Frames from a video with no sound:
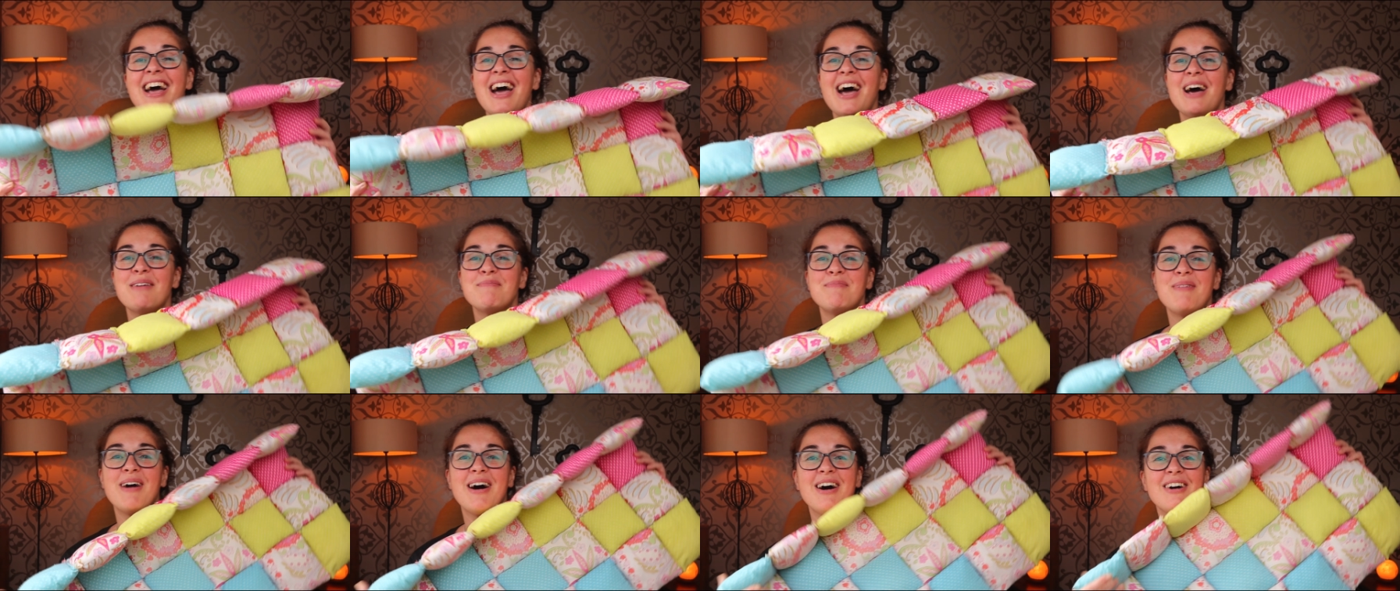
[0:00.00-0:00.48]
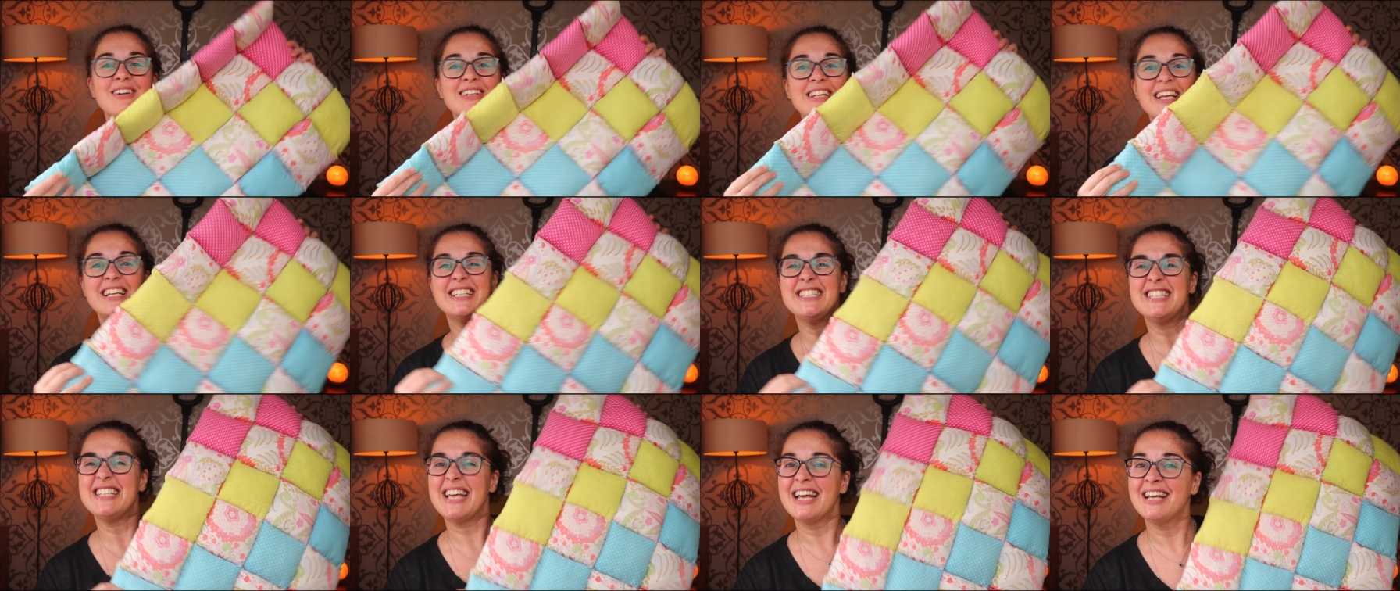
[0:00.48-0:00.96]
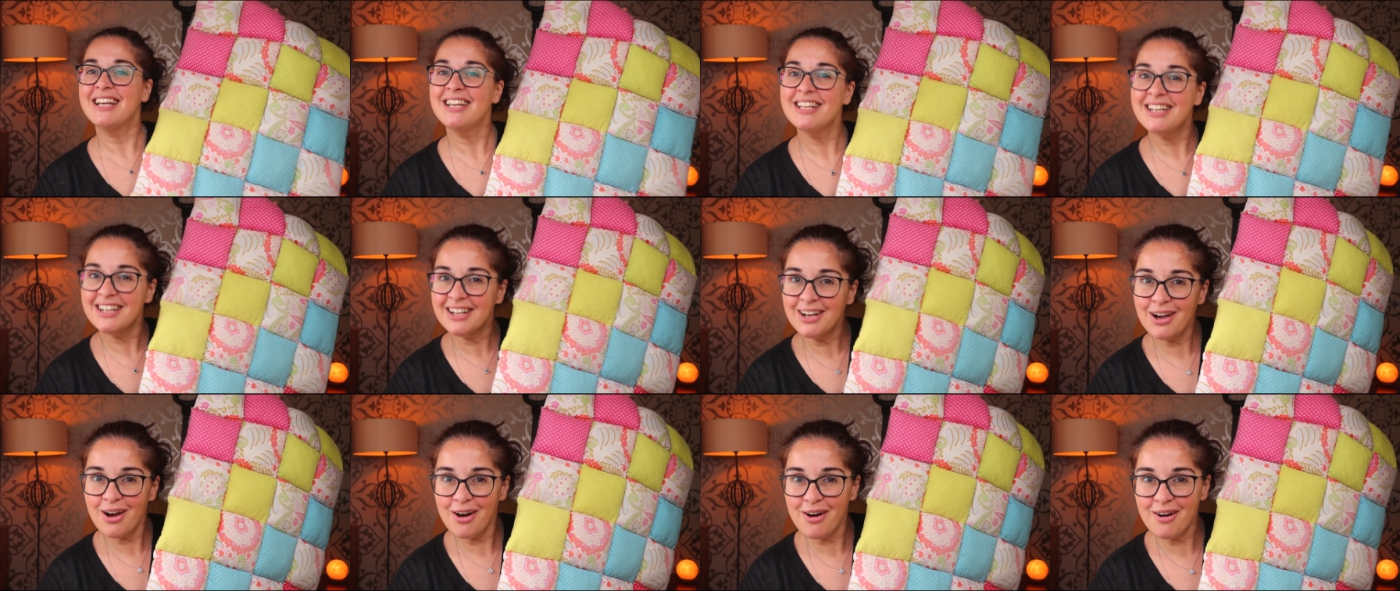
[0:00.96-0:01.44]
about a decade
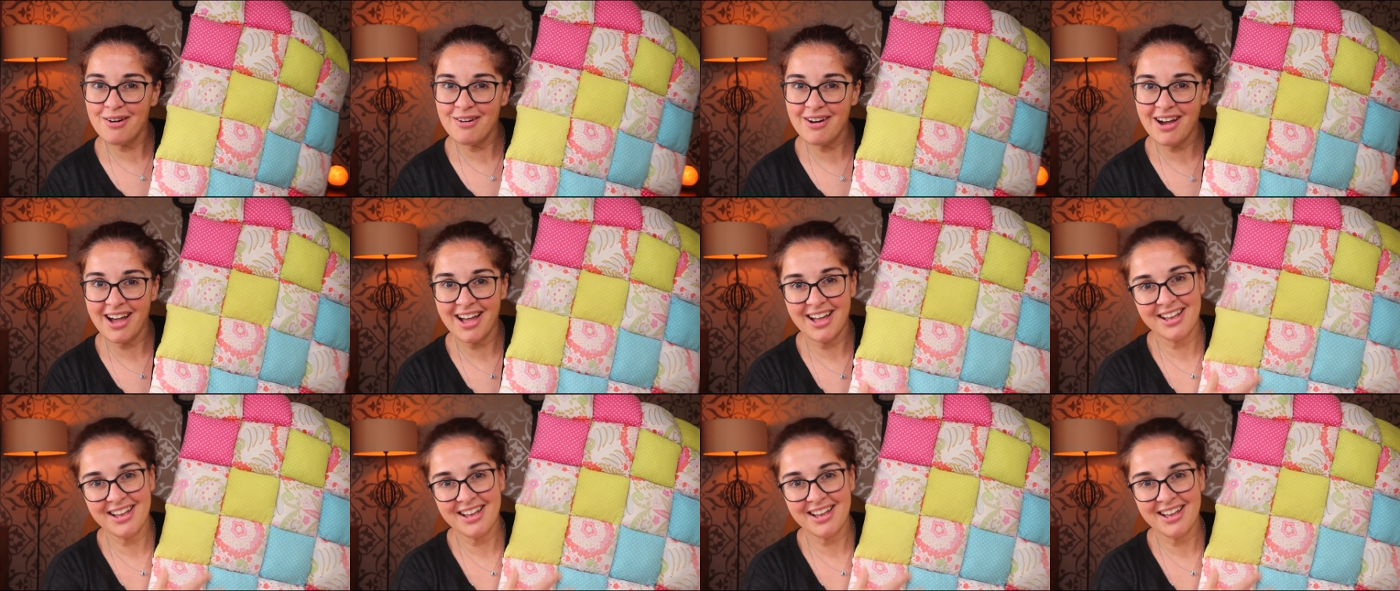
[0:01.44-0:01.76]
ago,